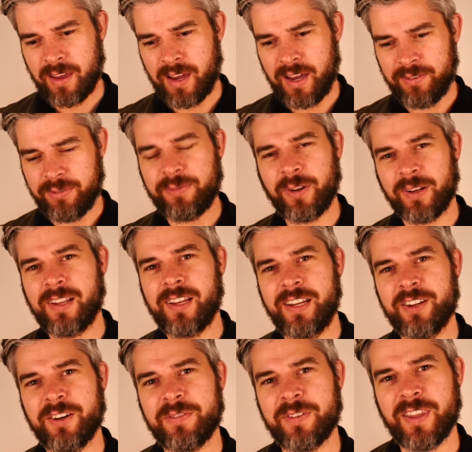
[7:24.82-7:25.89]
And funnily
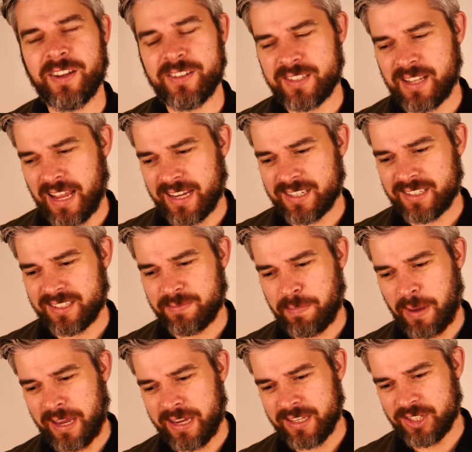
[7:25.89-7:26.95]
enough, on those last
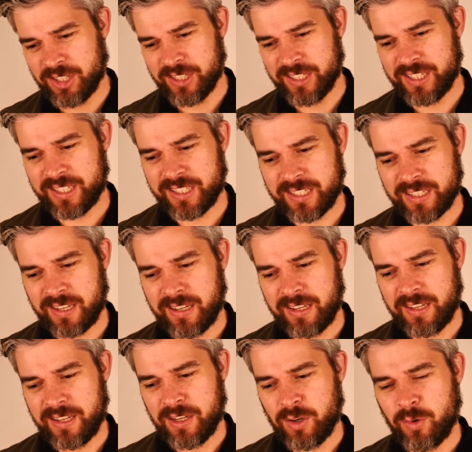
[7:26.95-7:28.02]
pages,
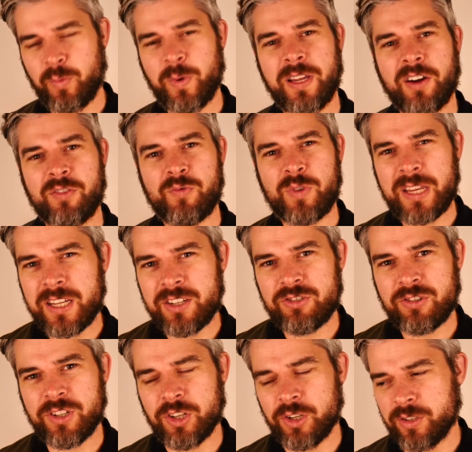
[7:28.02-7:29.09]
we are
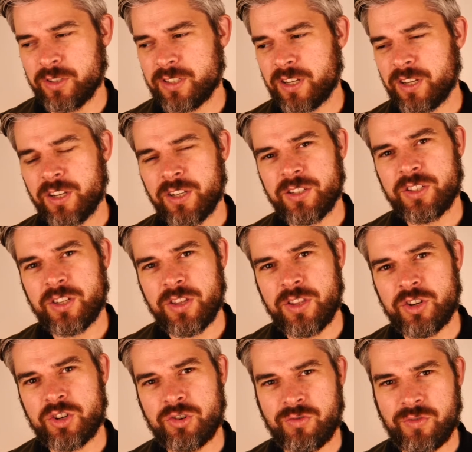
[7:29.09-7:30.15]
reintroduced to
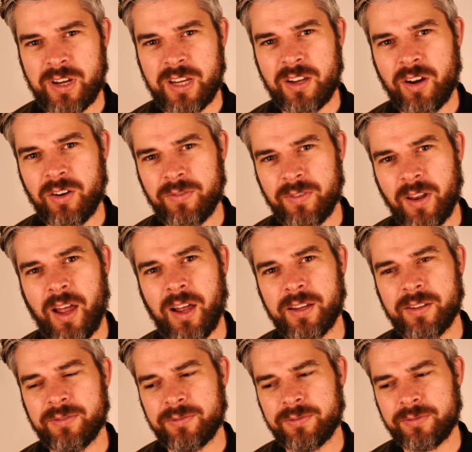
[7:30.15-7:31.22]
the tree of
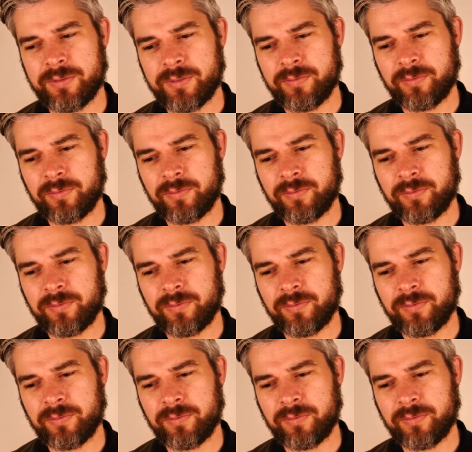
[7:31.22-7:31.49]
life.